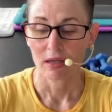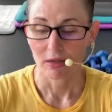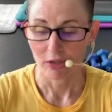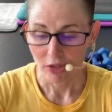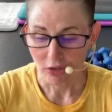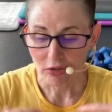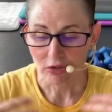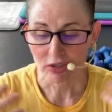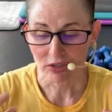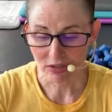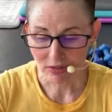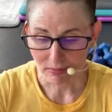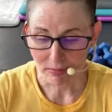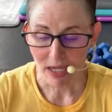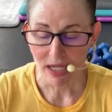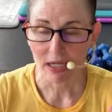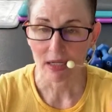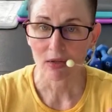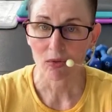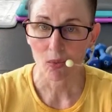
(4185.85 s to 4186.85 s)
You just
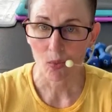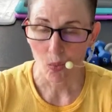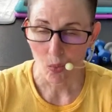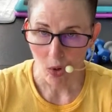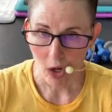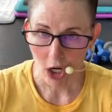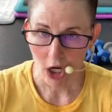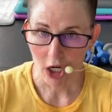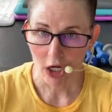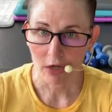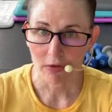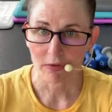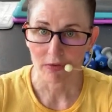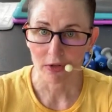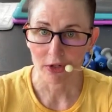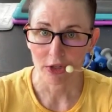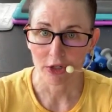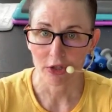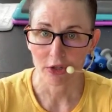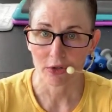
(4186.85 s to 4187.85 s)
make it work for
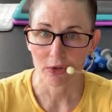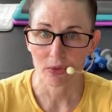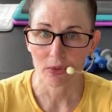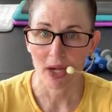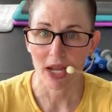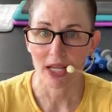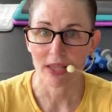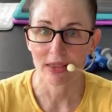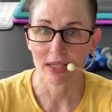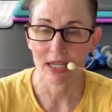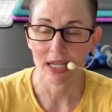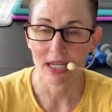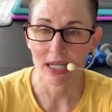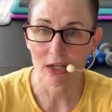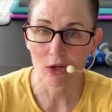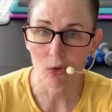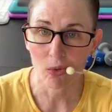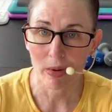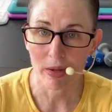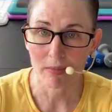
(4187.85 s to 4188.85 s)
you and the
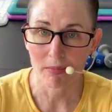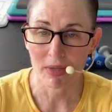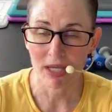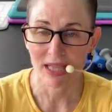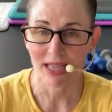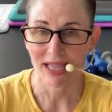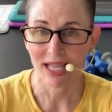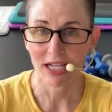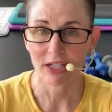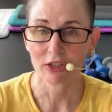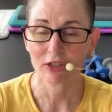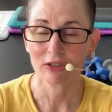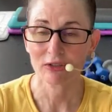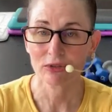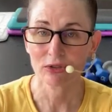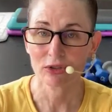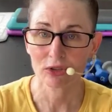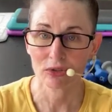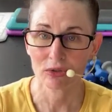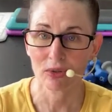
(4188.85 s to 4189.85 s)
equipment that you
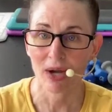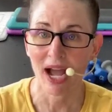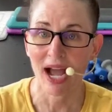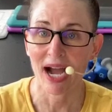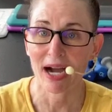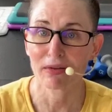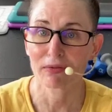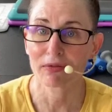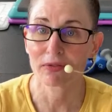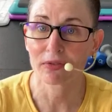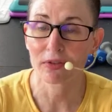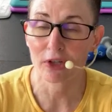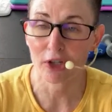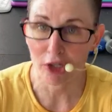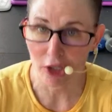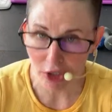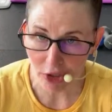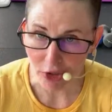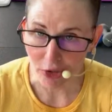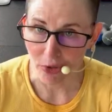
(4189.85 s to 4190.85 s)
do have for
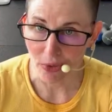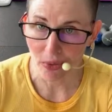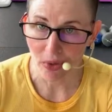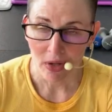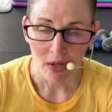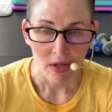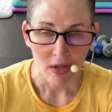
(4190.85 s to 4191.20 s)
you.